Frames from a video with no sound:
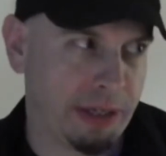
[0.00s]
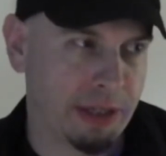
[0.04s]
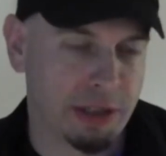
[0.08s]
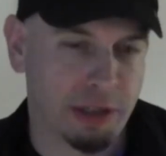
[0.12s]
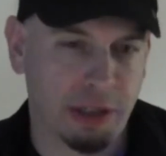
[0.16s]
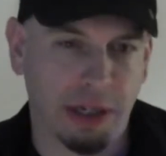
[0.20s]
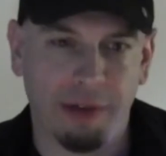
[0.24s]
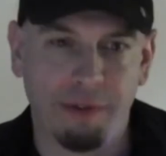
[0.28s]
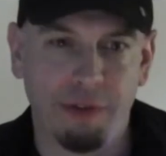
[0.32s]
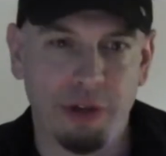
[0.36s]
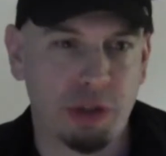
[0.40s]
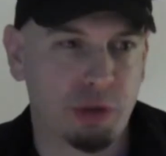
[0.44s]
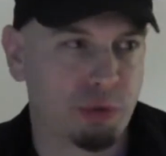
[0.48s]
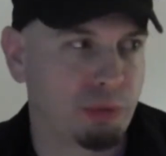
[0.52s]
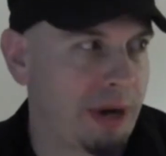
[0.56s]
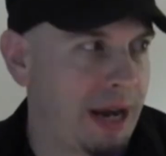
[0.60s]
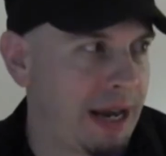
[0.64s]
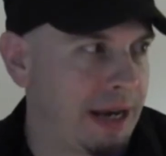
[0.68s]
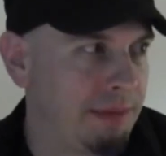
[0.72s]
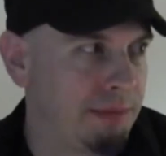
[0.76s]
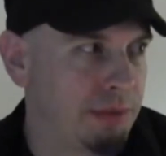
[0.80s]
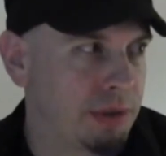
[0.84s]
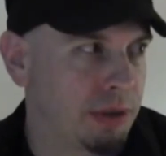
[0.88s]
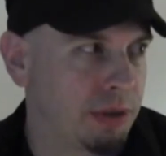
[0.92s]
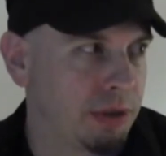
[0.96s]
It's like, if it's a
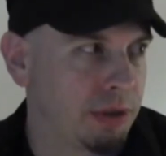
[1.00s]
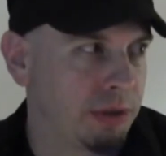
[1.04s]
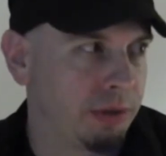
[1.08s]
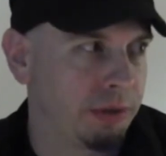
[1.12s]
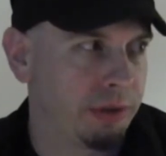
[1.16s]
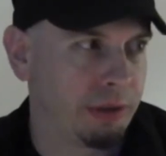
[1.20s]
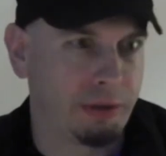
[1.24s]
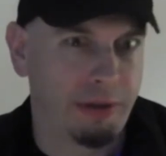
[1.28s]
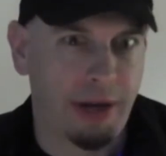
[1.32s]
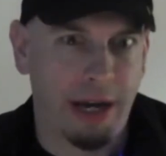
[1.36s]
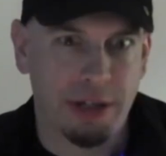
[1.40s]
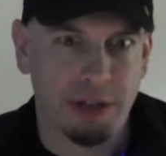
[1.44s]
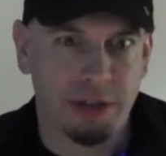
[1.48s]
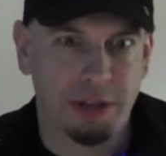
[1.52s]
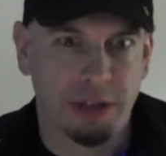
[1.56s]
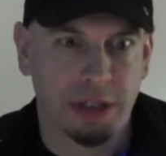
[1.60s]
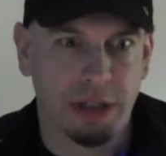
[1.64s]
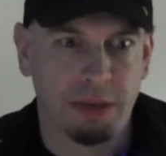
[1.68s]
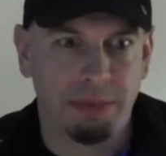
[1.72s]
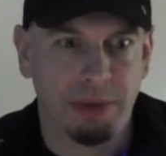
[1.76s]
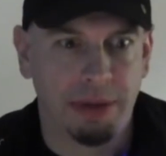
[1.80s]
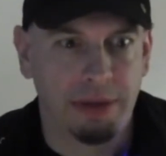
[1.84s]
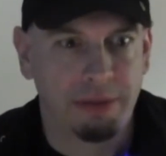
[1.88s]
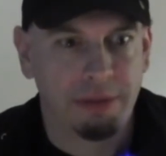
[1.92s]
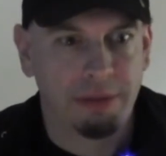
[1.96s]
random turtle, their reaction is
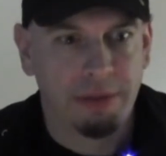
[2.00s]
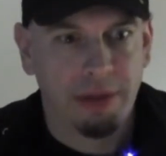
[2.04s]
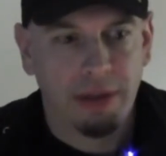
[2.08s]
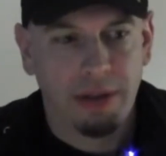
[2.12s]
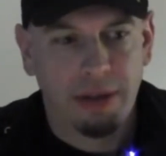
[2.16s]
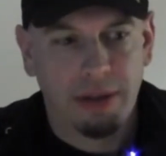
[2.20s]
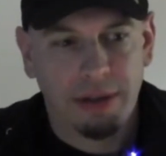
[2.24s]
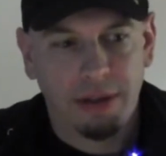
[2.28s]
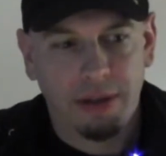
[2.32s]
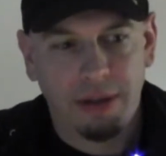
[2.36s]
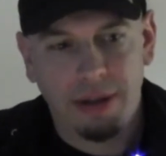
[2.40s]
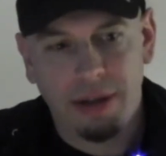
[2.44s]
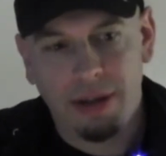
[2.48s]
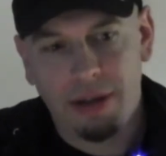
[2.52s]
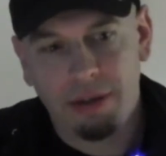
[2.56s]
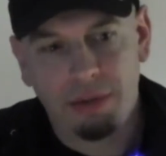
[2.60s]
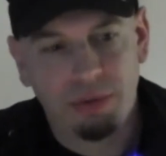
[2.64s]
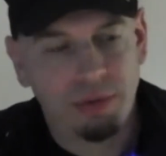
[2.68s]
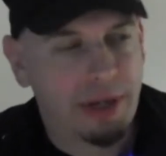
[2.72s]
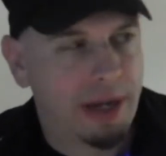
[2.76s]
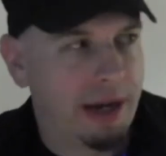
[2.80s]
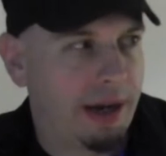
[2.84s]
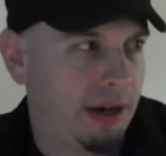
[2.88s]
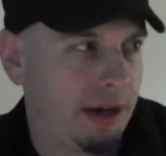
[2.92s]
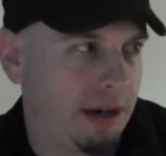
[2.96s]
going to be,
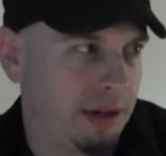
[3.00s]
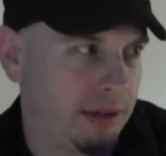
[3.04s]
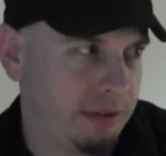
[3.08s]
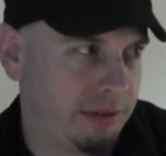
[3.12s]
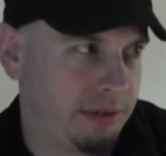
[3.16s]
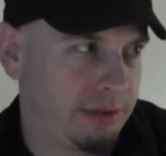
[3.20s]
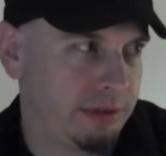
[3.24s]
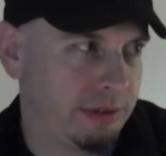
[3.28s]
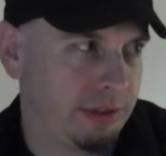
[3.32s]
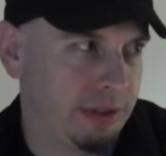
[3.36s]
who cares?